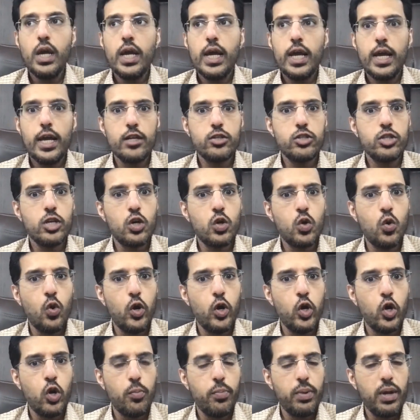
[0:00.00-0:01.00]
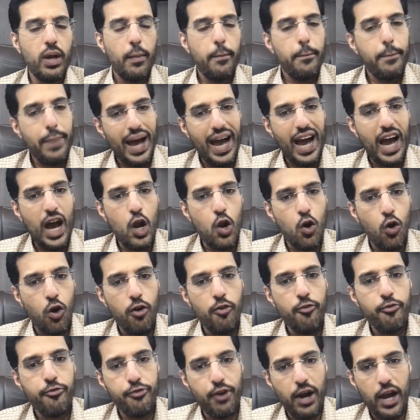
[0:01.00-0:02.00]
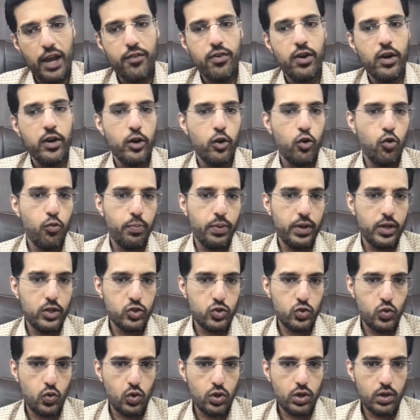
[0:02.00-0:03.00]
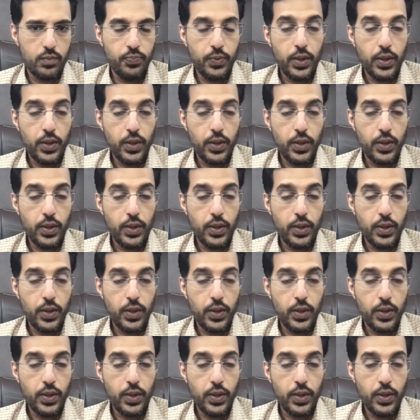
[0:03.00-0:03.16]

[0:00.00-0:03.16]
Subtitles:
Is it going to be a ban on 500 rupees note?